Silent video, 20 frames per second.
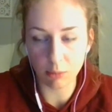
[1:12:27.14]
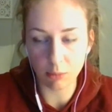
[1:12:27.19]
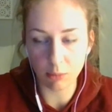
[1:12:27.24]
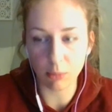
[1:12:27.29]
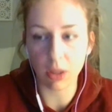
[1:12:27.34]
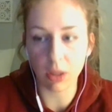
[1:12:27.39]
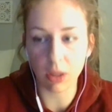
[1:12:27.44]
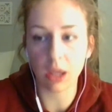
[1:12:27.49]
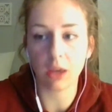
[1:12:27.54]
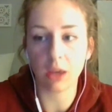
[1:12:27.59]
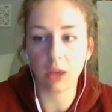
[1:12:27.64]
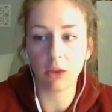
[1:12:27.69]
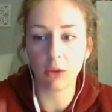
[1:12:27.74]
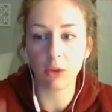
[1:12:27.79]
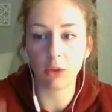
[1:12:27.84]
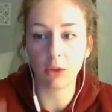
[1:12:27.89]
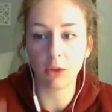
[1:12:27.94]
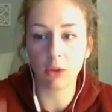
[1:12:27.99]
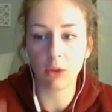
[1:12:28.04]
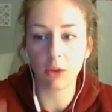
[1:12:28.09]
But
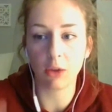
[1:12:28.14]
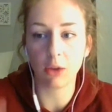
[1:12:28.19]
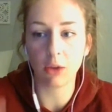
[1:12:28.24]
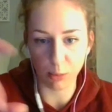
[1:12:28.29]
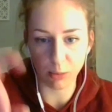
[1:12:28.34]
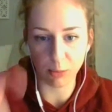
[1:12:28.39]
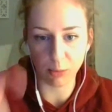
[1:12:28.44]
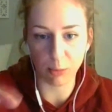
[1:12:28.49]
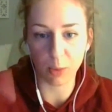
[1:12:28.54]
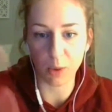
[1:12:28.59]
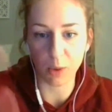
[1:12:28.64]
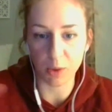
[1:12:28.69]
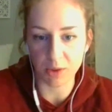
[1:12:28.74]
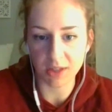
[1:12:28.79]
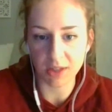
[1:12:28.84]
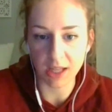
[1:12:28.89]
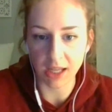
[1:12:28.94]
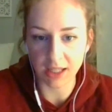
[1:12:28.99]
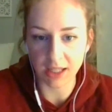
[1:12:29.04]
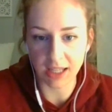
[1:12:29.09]
include the clip where
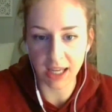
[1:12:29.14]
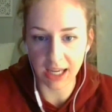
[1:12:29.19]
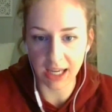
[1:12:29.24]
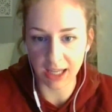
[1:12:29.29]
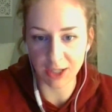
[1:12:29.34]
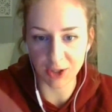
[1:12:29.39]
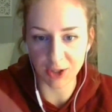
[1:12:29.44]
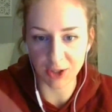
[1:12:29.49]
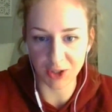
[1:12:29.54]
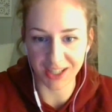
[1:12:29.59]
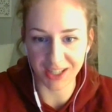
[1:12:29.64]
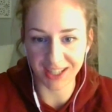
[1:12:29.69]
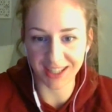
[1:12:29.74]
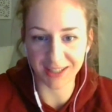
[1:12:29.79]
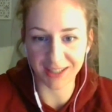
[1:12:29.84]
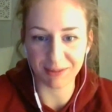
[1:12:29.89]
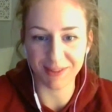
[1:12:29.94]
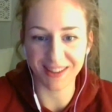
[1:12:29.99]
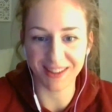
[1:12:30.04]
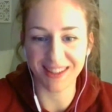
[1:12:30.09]
you said
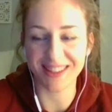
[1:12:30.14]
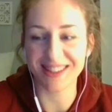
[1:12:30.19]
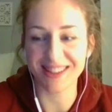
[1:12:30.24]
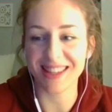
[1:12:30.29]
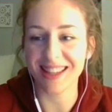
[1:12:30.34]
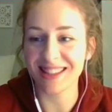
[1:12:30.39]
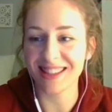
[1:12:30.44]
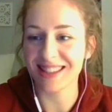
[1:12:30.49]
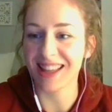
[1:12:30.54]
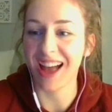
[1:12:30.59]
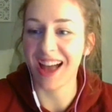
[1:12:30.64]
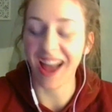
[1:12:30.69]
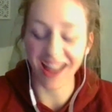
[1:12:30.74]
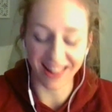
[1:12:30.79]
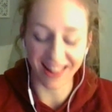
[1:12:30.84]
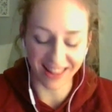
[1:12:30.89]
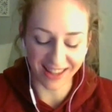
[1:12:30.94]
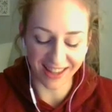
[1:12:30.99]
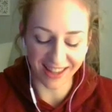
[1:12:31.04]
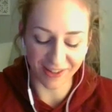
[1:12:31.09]
tangenting, because that's the
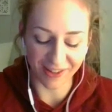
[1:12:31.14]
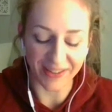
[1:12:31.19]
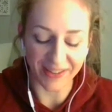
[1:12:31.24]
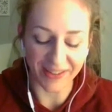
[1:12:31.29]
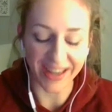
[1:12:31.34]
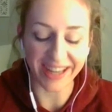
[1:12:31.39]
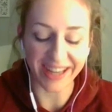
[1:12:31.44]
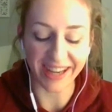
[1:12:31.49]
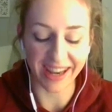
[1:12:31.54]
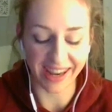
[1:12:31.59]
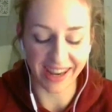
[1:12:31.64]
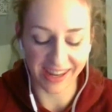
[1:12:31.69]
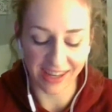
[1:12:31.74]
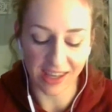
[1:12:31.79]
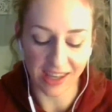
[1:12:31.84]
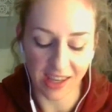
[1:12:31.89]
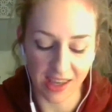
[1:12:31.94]
highlight of my night.